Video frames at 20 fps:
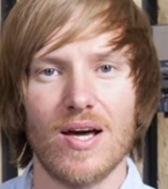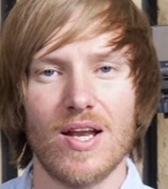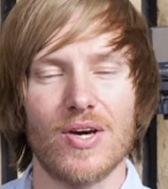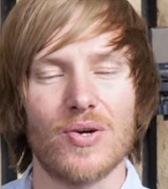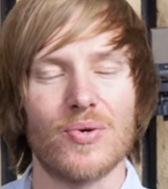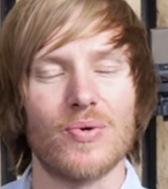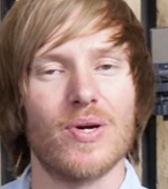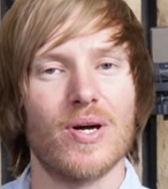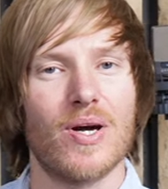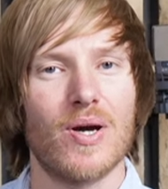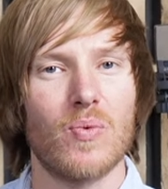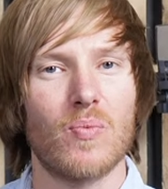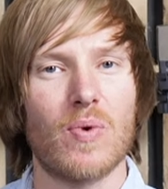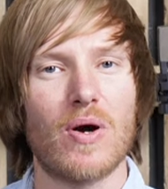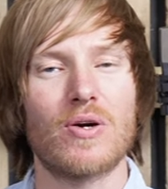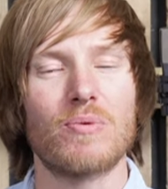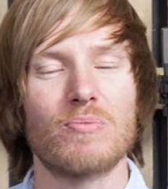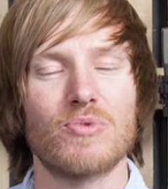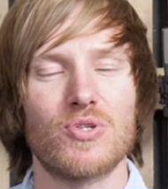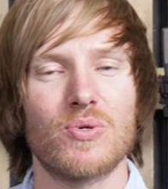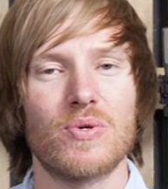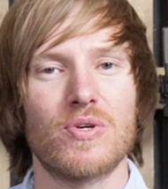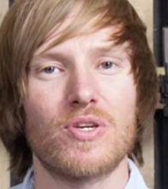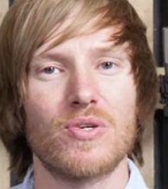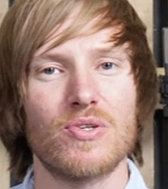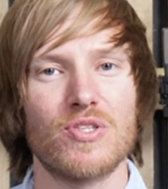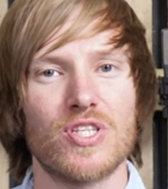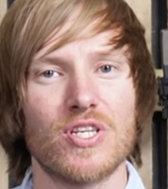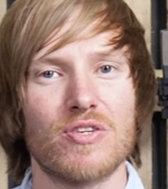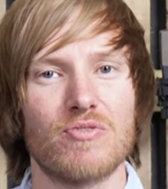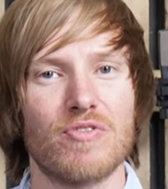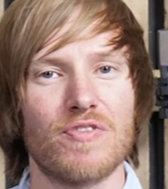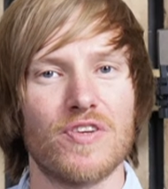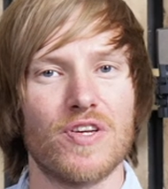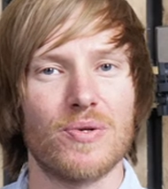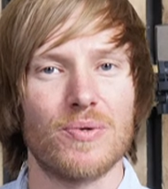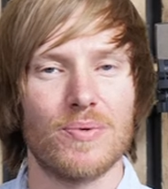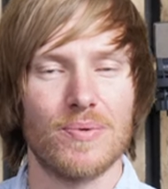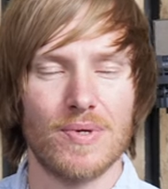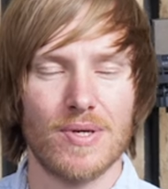Hello and welcome to Acoustic Review.